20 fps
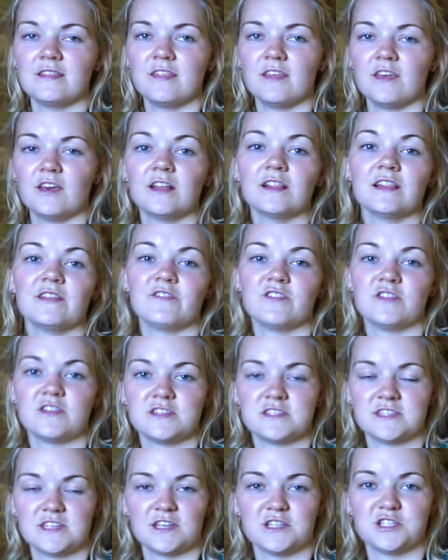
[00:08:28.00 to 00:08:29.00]
the 11th
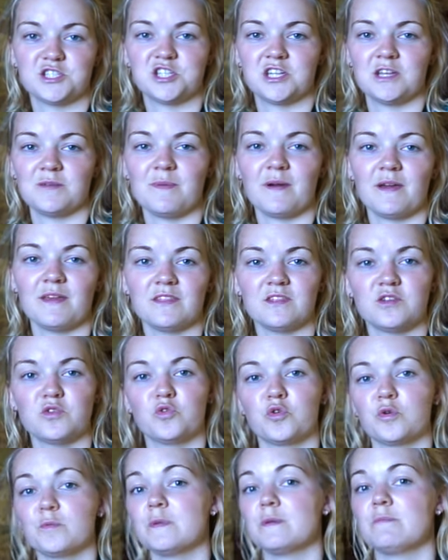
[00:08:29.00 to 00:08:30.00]
century by the
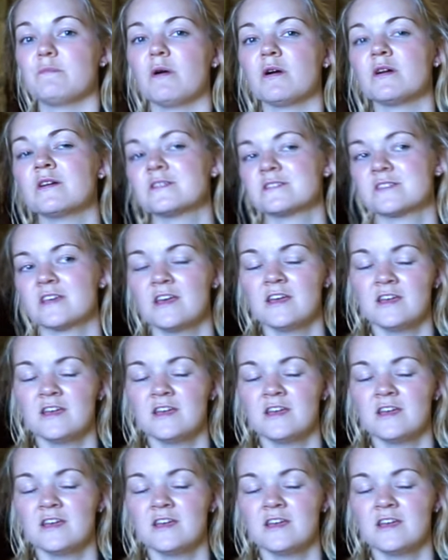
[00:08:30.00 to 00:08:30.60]
Norman monks.